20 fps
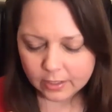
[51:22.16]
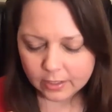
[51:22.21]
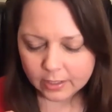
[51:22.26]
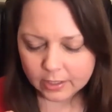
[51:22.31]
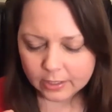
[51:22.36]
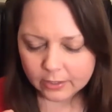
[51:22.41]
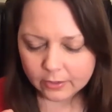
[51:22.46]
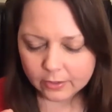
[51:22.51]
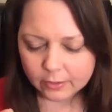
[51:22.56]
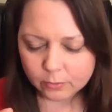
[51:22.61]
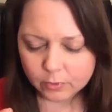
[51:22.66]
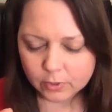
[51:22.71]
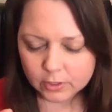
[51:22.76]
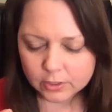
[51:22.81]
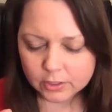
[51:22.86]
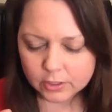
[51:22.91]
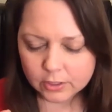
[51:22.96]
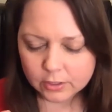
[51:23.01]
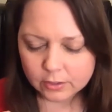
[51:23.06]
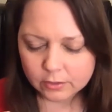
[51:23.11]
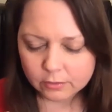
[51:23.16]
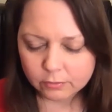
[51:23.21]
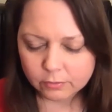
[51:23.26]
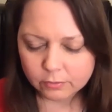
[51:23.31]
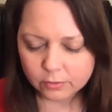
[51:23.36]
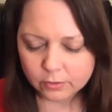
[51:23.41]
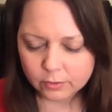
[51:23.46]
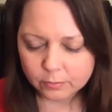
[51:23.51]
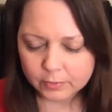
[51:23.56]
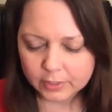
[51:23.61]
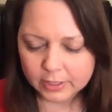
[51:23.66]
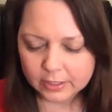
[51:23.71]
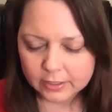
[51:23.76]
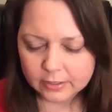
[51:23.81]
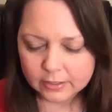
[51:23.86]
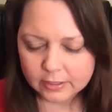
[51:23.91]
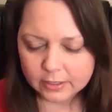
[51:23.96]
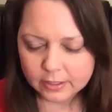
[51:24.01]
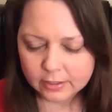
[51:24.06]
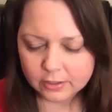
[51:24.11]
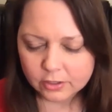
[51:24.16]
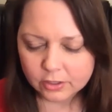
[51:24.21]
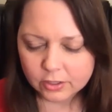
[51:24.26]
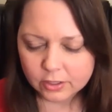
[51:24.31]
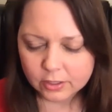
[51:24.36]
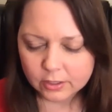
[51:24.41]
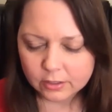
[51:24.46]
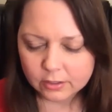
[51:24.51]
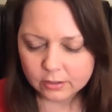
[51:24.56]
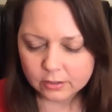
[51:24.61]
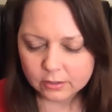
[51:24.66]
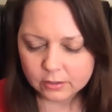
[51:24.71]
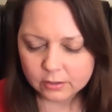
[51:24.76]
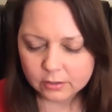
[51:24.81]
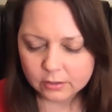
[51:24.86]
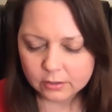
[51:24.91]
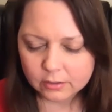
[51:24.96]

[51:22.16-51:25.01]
Now I want you to form the intention